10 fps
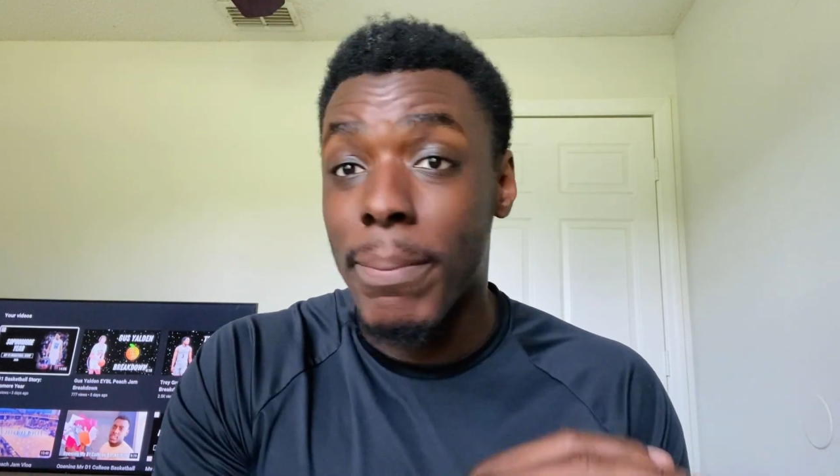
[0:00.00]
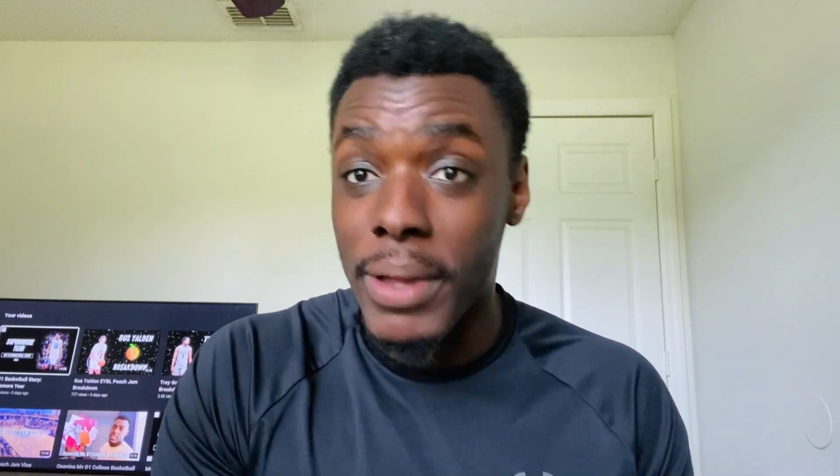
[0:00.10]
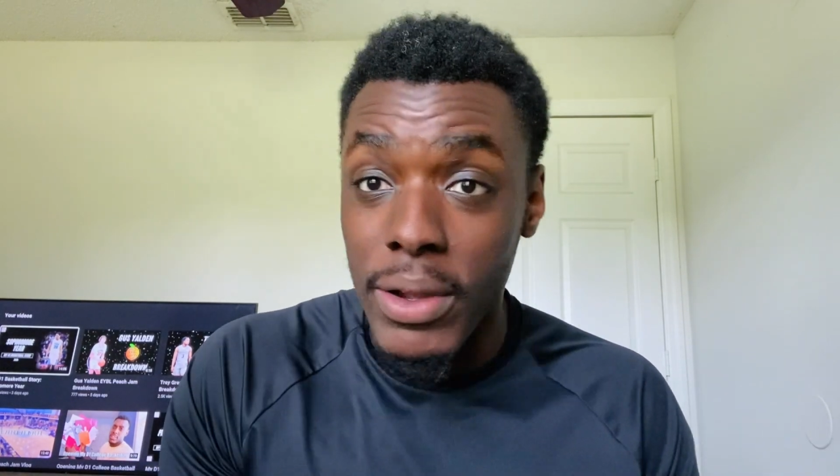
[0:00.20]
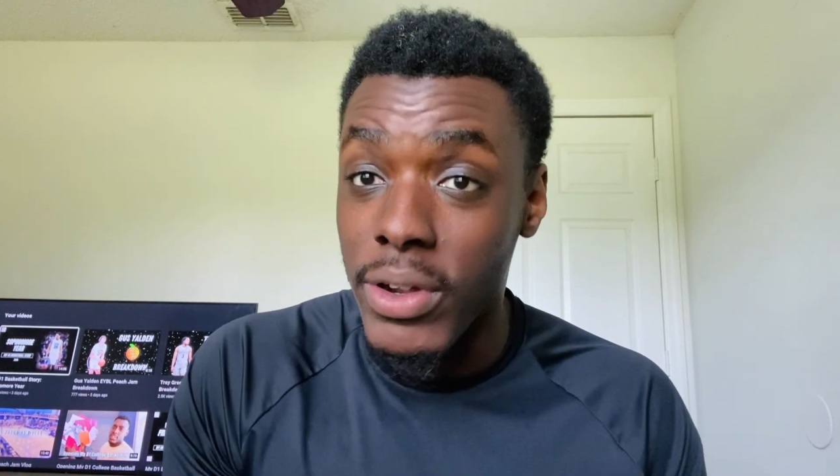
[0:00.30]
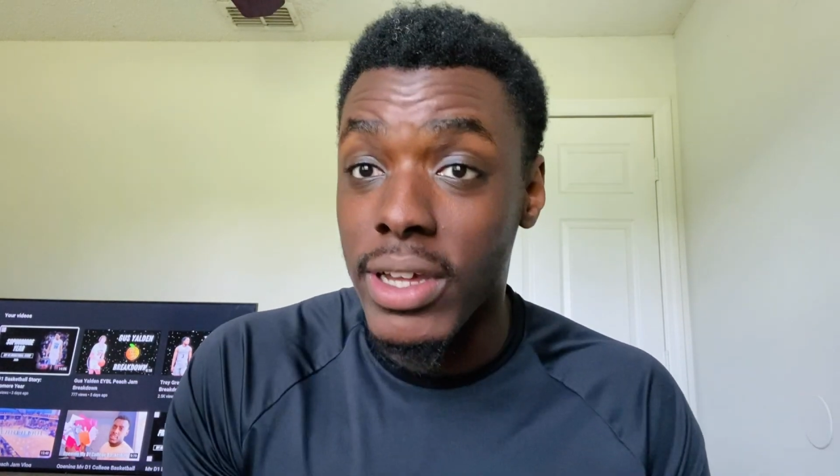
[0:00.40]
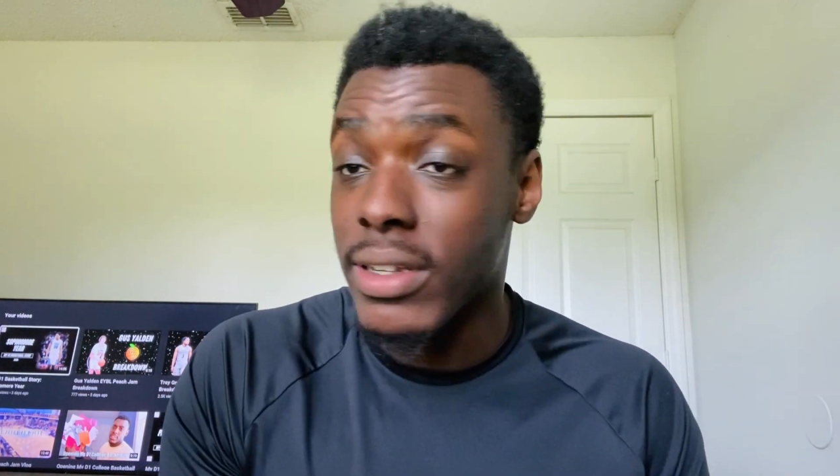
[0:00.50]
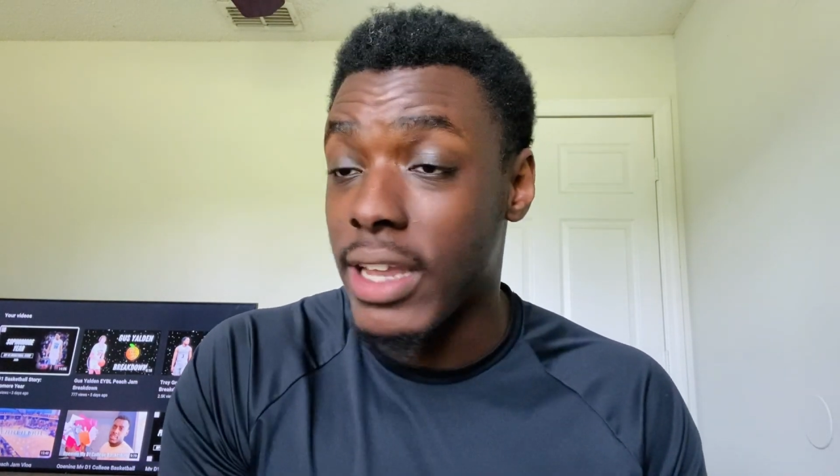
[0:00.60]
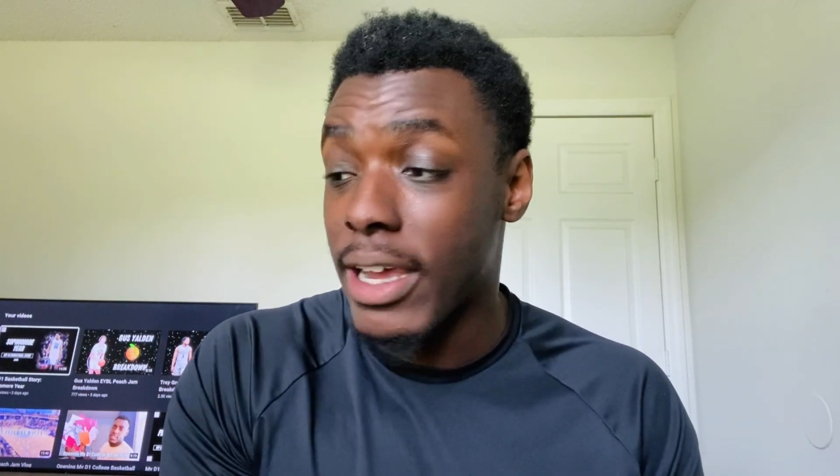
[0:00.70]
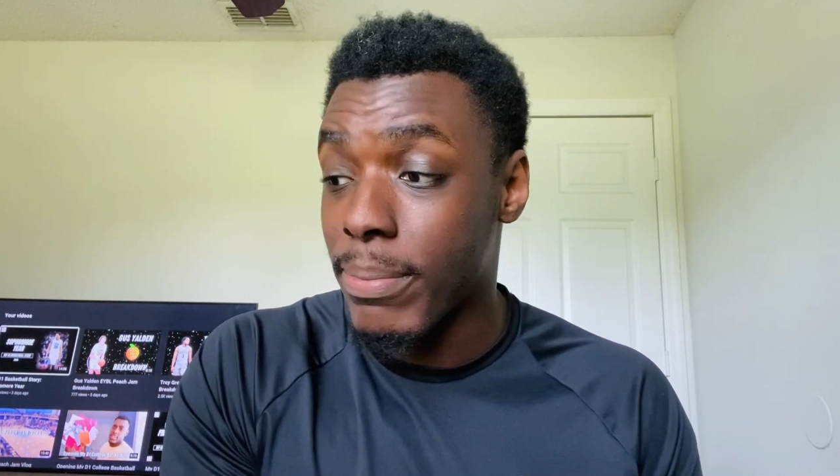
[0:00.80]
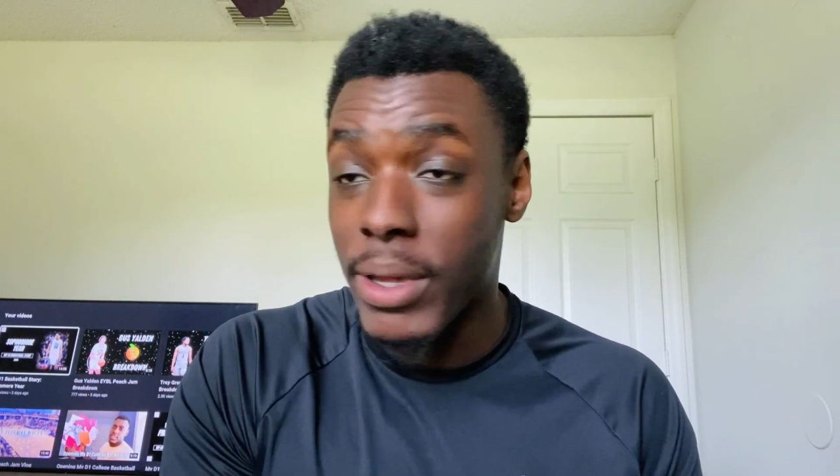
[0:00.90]
period.
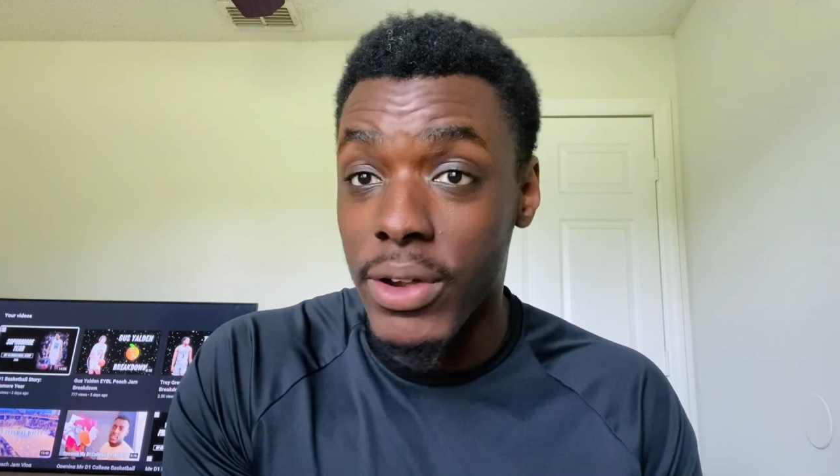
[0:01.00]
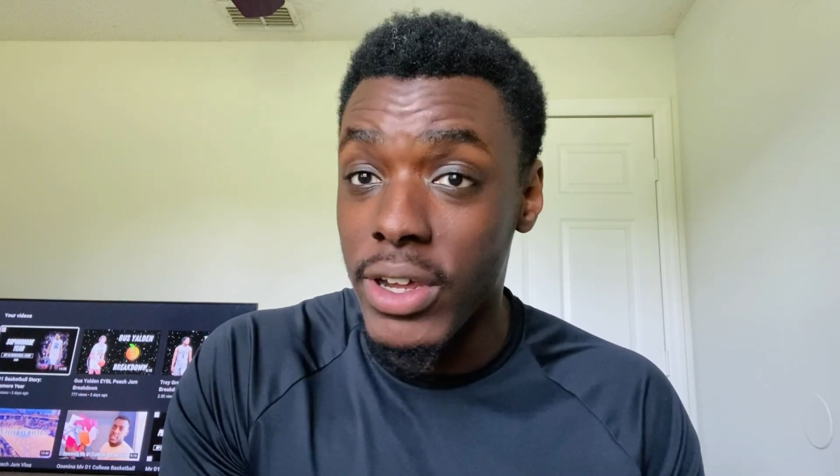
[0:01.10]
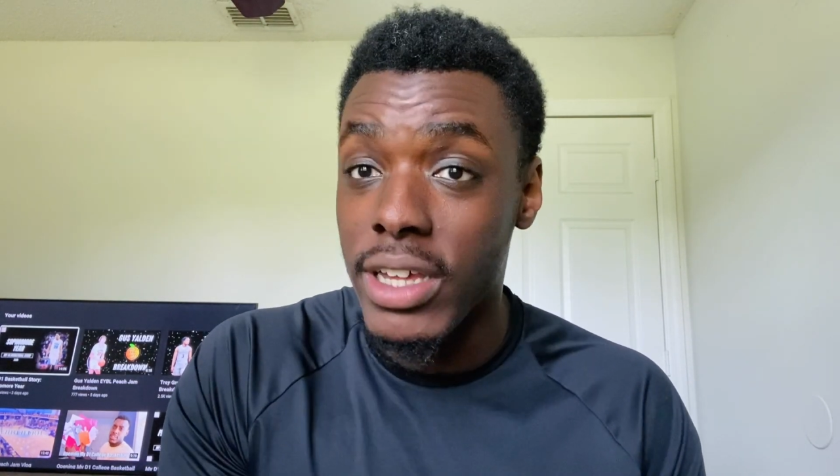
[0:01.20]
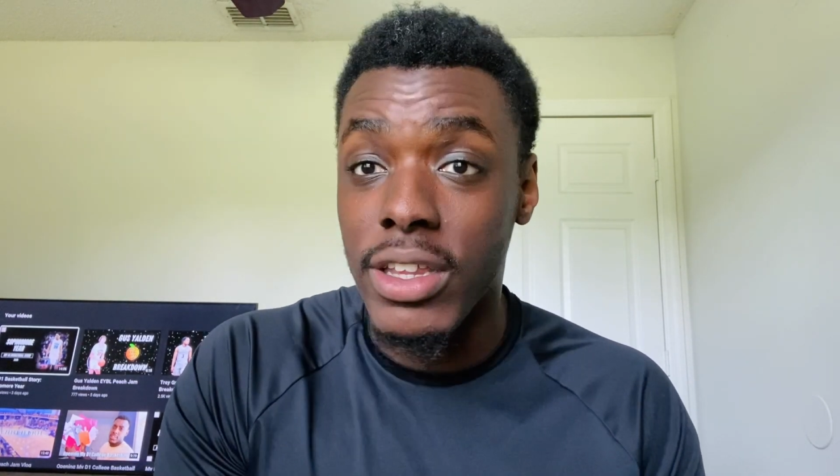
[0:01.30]
Like, period.